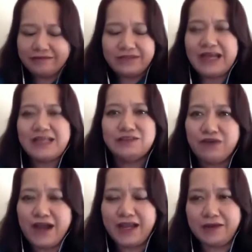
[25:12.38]

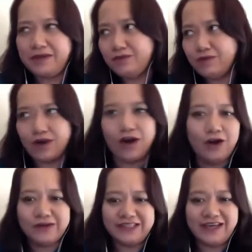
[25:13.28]
that's fine. I mean, we're
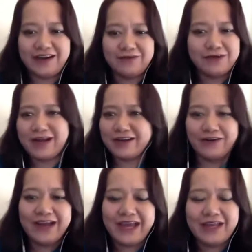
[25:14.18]
always here. We're not
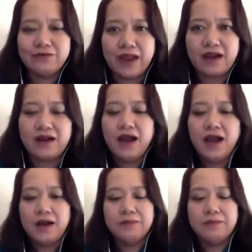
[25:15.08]
going anywhere.